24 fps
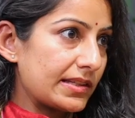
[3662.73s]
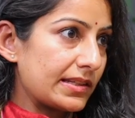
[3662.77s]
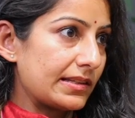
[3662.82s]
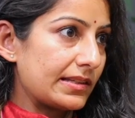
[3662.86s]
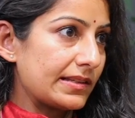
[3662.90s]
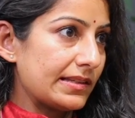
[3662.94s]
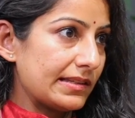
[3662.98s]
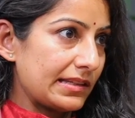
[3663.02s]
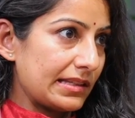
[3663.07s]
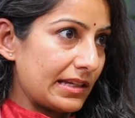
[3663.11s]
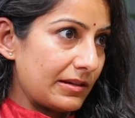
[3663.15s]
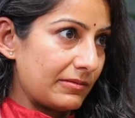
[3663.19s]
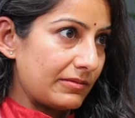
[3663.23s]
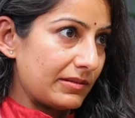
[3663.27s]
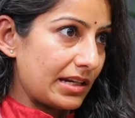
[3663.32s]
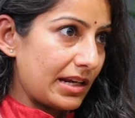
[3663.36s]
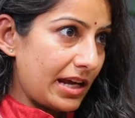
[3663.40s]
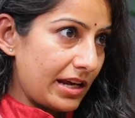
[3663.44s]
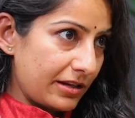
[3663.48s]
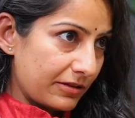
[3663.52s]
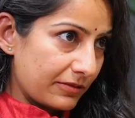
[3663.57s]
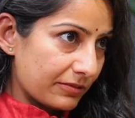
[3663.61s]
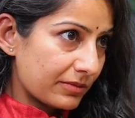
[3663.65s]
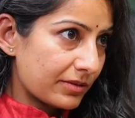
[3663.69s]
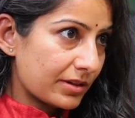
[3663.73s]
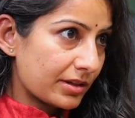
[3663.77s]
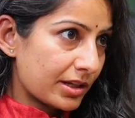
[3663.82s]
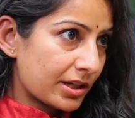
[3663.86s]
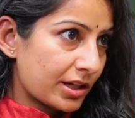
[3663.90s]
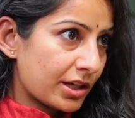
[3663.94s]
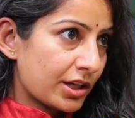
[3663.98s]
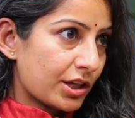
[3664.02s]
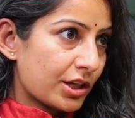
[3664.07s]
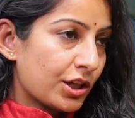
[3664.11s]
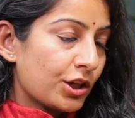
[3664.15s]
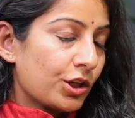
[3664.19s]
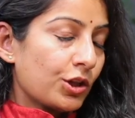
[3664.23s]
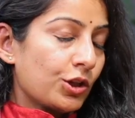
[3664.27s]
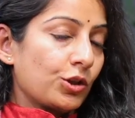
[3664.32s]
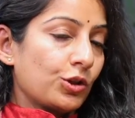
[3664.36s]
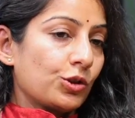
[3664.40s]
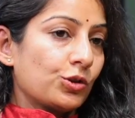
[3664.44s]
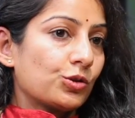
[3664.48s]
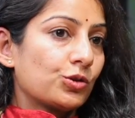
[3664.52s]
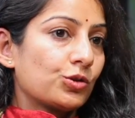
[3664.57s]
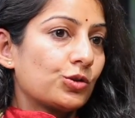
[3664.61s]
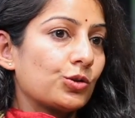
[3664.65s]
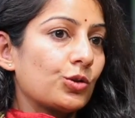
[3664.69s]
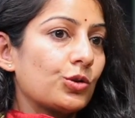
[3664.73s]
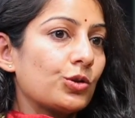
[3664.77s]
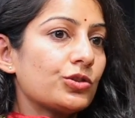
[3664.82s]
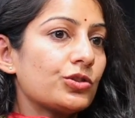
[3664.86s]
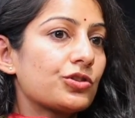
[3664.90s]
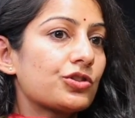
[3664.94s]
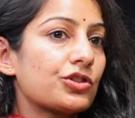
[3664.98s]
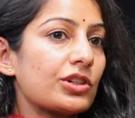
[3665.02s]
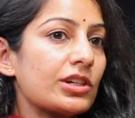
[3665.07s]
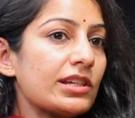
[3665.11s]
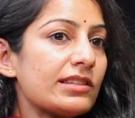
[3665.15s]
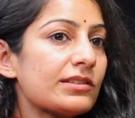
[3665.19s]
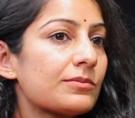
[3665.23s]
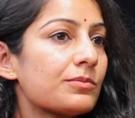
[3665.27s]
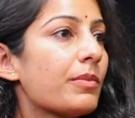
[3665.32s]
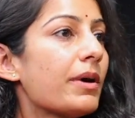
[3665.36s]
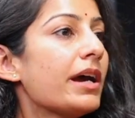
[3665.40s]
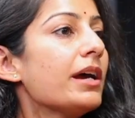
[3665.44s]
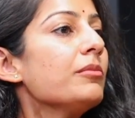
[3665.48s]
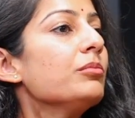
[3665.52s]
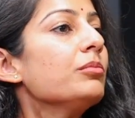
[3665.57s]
at the same time. So just by